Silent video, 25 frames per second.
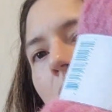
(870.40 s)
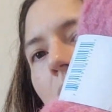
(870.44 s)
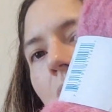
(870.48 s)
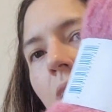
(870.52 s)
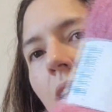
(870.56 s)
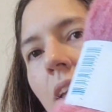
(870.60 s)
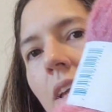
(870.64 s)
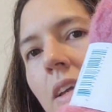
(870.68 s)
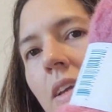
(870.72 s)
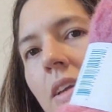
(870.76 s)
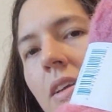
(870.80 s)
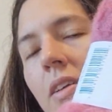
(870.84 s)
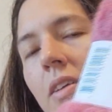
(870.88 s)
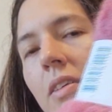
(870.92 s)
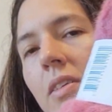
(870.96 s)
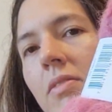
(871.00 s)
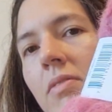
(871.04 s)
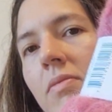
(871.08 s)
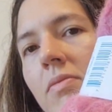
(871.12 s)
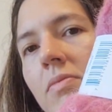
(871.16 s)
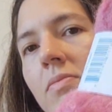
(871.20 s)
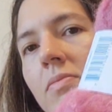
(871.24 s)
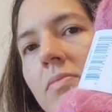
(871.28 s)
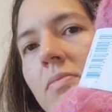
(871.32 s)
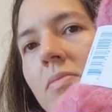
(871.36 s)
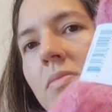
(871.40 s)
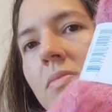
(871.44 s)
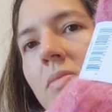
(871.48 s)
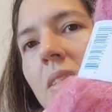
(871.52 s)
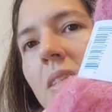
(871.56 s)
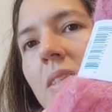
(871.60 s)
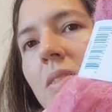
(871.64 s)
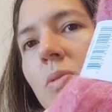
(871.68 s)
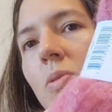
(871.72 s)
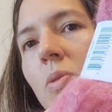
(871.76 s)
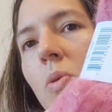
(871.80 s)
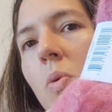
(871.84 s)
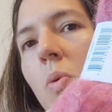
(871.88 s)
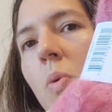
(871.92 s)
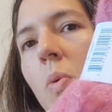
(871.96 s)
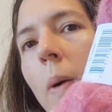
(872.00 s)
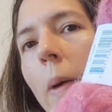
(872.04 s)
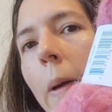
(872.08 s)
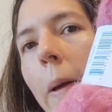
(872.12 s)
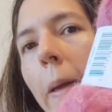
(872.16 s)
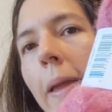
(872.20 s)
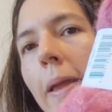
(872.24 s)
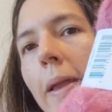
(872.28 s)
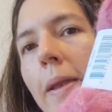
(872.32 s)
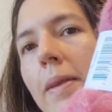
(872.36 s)
I think. Doesn't
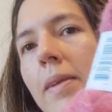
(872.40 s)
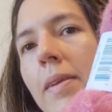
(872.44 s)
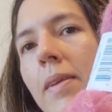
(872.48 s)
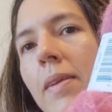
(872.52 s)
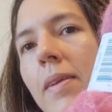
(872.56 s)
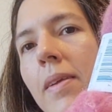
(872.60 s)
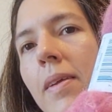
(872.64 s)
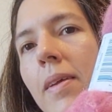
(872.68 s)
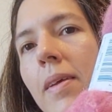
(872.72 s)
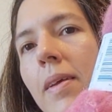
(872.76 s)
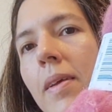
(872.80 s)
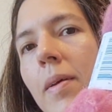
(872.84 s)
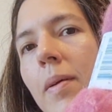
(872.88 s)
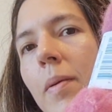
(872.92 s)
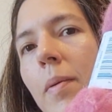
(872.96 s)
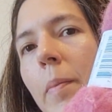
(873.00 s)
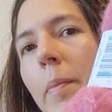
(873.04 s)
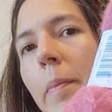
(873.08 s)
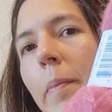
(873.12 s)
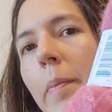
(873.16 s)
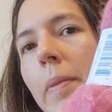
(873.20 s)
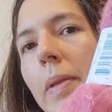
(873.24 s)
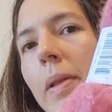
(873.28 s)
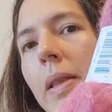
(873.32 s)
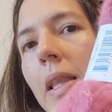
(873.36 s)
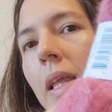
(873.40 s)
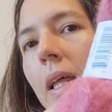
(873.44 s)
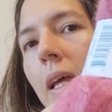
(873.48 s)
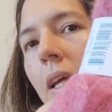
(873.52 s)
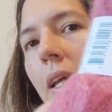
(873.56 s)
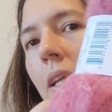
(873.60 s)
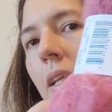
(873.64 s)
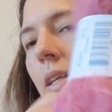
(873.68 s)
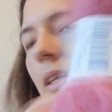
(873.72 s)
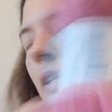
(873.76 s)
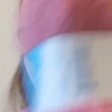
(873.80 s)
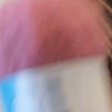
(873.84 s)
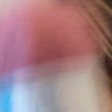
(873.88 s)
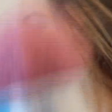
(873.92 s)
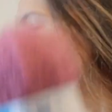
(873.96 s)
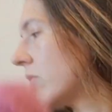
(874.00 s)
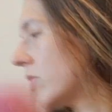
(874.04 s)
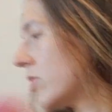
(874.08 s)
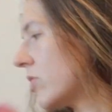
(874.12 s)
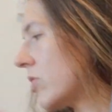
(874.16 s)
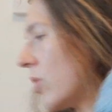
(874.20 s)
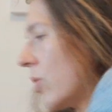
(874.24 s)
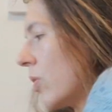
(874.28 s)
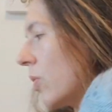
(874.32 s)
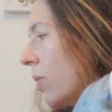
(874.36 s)
quite blend.
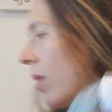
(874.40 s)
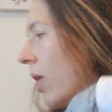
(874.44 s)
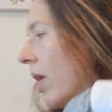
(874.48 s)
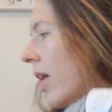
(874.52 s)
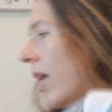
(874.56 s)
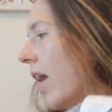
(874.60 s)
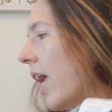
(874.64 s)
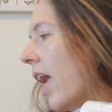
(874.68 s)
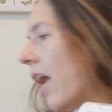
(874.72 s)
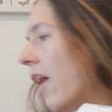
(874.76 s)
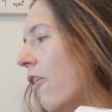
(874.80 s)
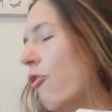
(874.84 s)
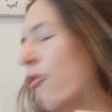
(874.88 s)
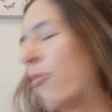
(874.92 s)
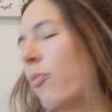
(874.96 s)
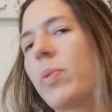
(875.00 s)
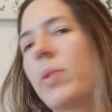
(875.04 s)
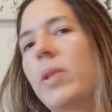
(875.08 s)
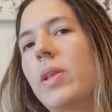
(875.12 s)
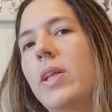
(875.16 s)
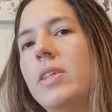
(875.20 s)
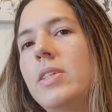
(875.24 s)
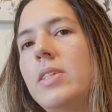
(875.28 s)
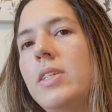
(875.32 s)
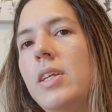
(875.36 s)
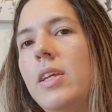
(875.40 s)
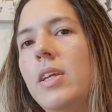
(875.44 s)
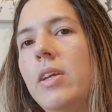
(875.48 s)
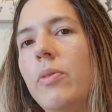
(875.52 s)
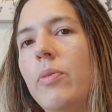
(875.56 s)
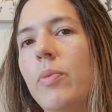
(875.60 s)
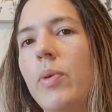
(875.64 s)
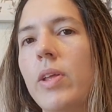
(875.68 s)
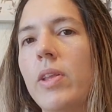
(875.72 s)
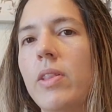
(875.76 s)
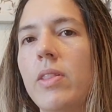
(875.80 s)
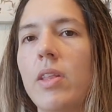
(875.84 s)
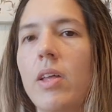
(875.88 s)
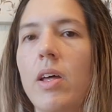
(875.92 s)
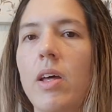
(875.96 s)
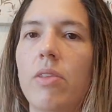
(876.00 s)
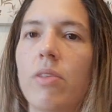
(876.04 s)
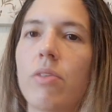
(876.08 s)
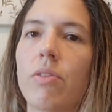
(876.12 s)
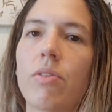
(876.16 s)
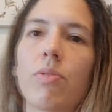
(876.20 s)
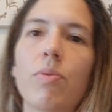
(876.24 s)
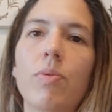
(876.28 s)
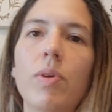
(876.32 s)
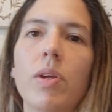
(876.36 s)
So I have plenty with
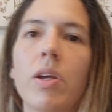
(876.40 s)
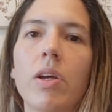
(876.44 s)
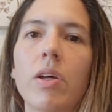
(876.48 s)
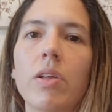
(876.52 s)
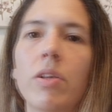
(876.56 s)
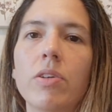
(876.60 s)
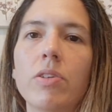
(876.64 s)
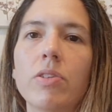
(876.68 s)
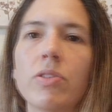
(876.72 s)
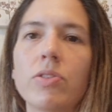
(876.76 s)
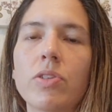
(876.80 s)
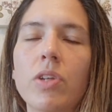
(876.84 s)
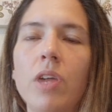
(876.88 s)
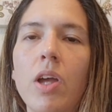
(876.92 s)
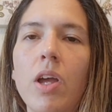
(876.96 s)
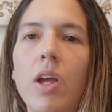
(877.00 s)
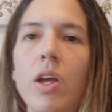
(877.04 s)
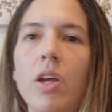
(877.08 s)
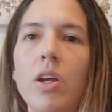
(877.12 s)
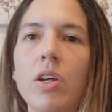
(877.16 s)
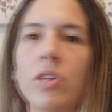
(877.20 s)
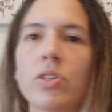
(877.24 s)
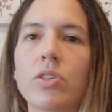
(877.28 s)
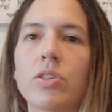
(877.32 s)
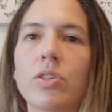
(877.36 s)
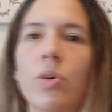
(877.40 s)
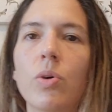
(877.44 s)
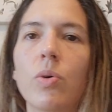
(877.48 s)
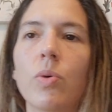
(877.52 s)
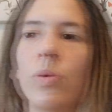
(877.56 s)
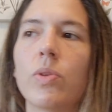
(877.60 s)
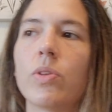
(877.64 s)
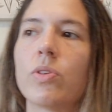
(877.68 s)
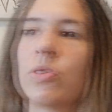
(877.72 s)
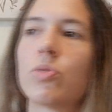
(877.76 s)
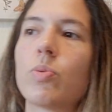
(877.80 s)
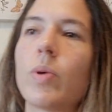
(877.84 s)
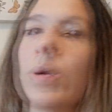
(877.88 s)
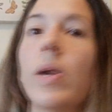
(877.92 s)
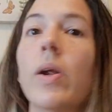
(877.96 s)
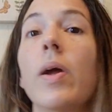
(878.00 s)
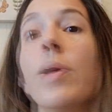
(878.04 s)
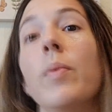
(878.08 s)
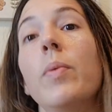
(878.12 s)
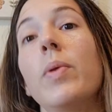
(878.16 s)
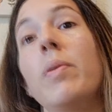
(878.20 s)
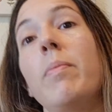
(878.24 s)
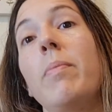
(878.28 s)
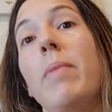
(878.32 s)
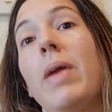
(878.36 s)
the other 3 colors. So the
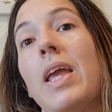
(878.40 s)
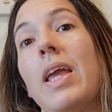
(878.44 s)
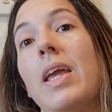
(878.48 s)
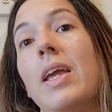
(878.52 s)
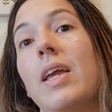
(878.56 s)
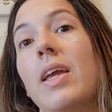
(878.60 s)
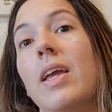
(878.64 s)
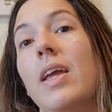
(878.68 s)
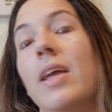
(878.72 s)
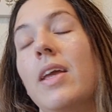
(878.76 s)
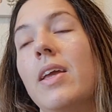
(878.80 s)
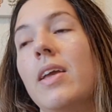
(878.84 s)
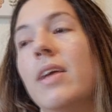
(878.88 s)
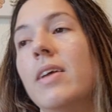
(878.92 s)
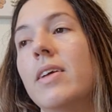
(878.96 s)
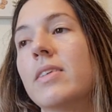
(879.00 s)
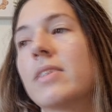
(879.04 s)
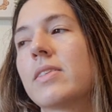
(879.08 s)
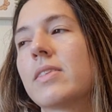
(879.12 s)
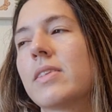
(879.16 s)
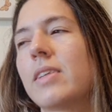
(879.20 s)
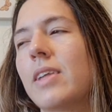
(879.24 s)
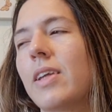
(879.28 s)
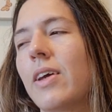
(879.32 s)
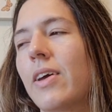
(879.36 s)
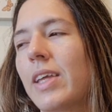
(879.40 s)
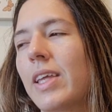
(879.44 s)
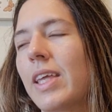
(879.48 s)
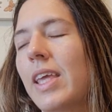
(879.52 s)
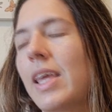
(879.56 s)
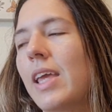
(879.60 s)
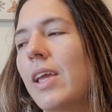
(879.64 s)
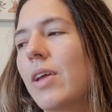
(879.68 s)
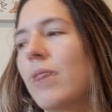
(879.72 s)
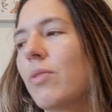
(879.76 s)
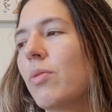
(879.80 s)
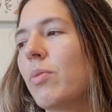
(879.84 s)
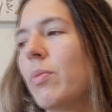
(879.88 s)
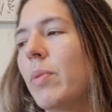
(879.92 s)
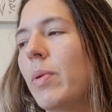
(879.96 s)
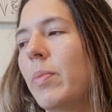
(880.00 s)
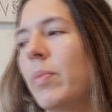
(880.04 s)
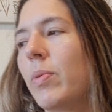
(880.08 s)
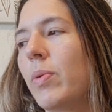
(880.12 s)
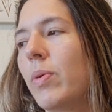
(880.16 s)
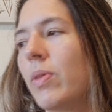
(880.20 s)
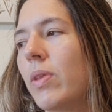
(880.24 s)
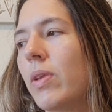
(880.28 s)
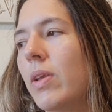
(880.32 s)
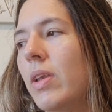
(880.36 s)
sweater I want to make is, now I can't
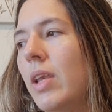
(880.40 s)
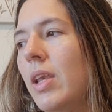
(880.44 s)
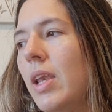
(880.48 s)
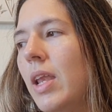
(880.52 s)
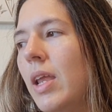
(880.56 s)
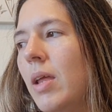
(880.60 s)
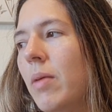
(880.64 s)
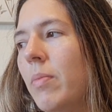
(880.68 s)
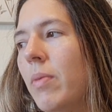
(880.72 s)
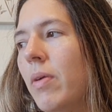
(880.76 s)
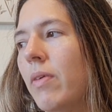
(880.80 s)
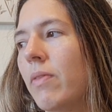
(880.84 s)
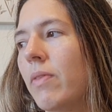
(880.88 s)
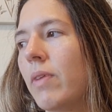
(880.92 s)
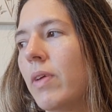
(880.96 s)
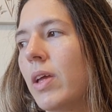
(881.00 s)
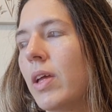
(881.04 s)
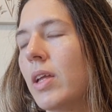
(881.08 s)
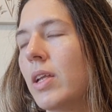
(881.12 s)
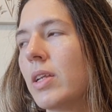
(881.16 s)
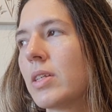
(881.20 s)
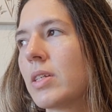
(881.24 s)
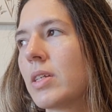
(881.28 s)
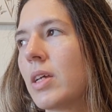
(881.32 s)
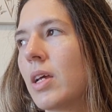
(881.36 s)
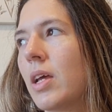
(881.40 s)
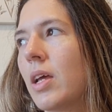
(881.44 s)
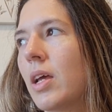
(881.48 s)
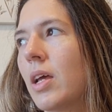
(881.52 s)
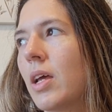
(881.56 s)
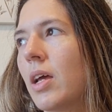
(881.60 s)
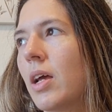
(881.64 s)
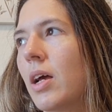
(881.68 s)
remember the name of it,